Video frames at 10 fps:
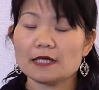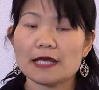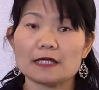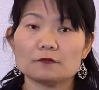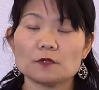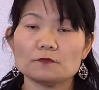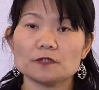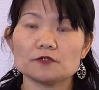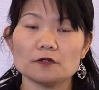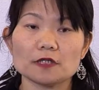And when we
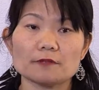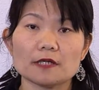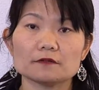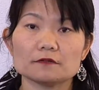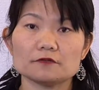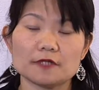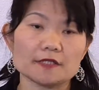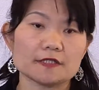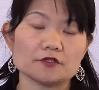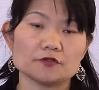talk about
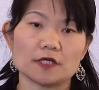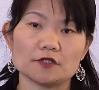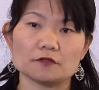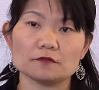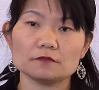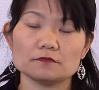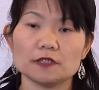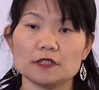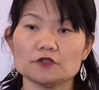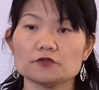today's education, we
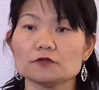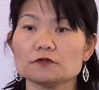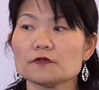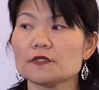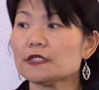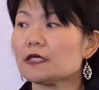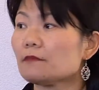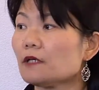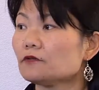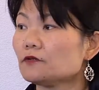need to think
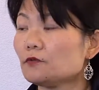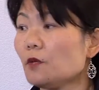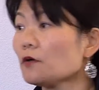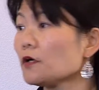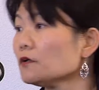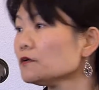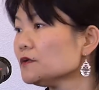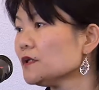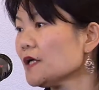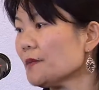about tomorrow,
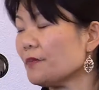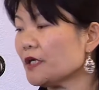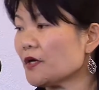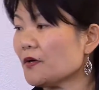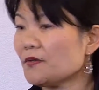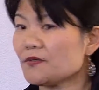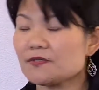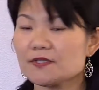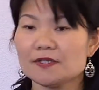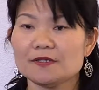
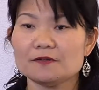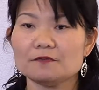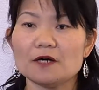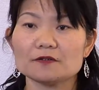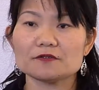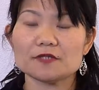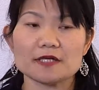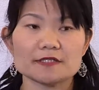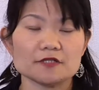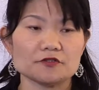because, well,
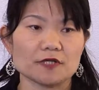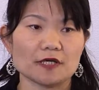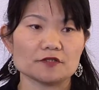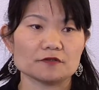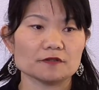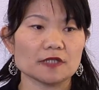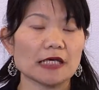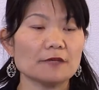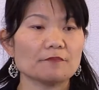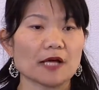today's education
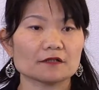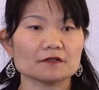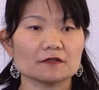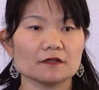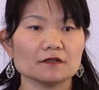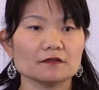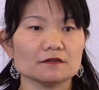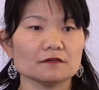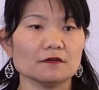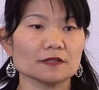impact
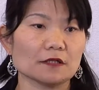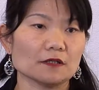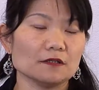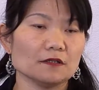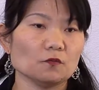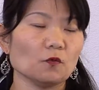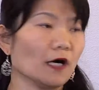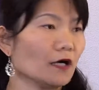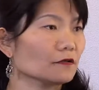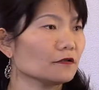on the
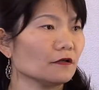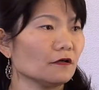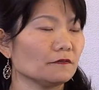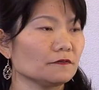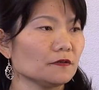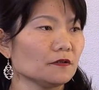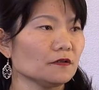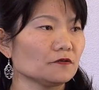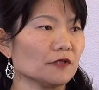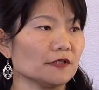world of
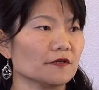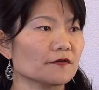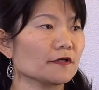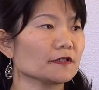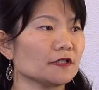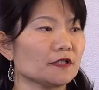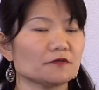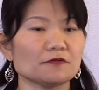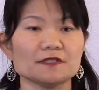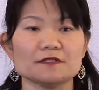2030,
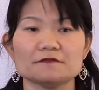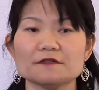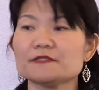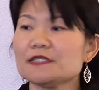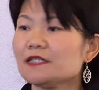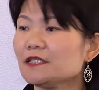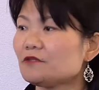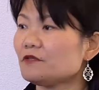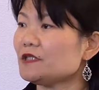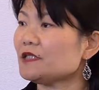2050,
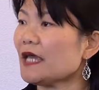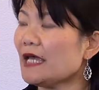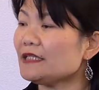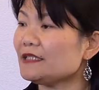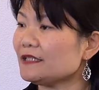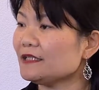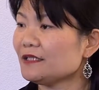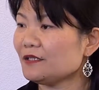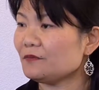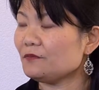2080.
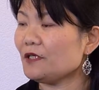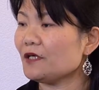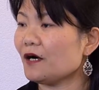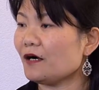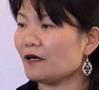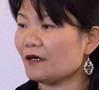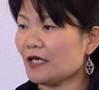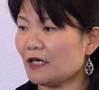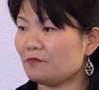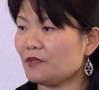We are
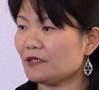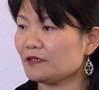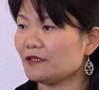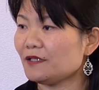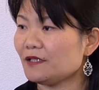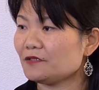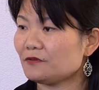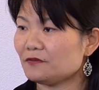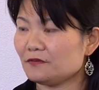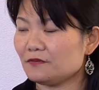helping
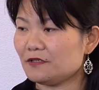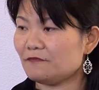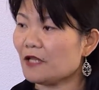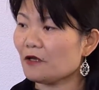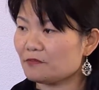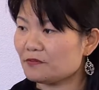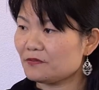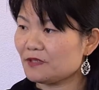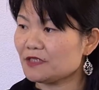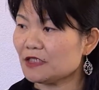to develop
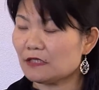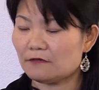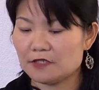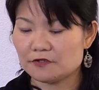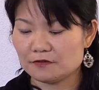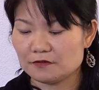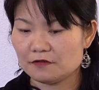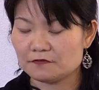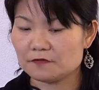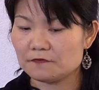the generation
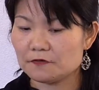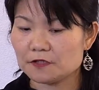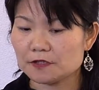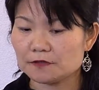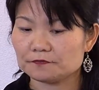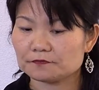of the future.